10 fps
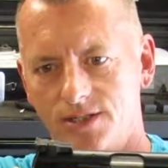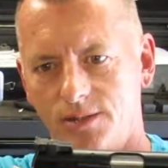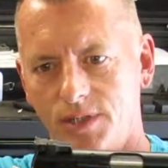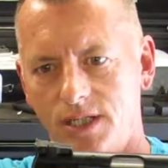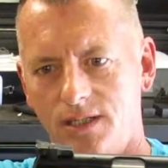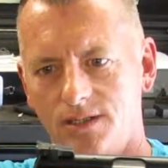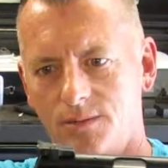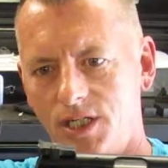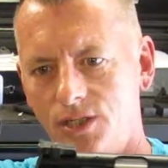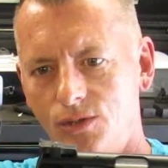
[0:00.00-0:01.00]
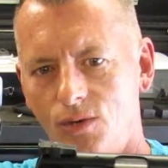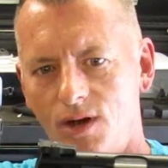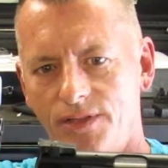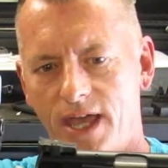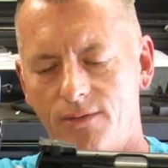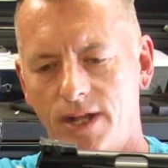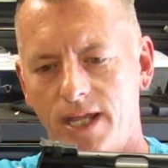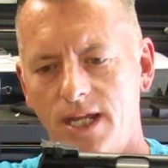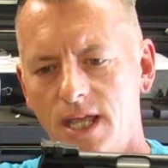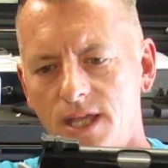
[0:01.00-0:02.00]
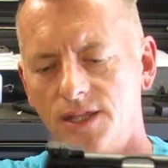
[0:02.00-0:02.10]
Somebody knew all that, right?